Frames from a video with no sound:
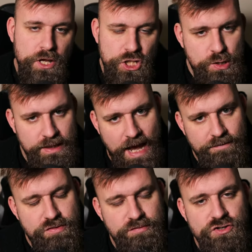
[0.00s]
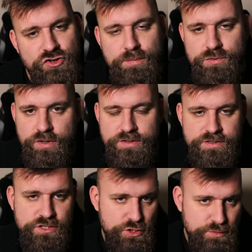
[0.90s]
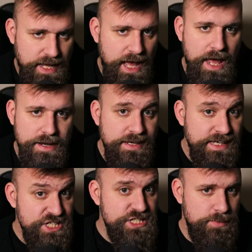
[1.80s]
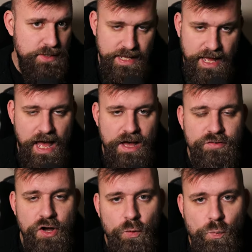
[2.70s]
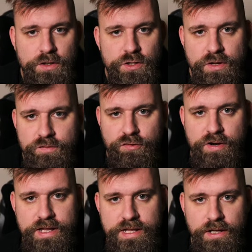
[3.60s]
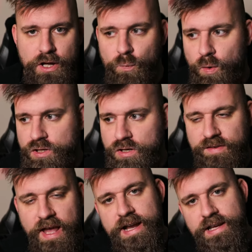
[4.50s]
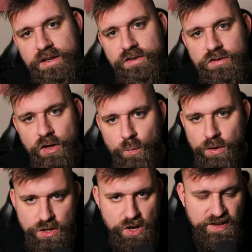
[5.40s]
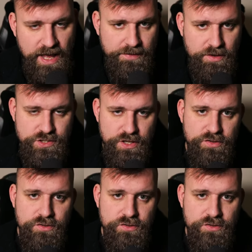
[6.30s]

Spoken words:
you can have 3 troops choices, and you can legitimately have 1 unit of Krieg, 1 unit of Cadians, 1 unit of Catechins,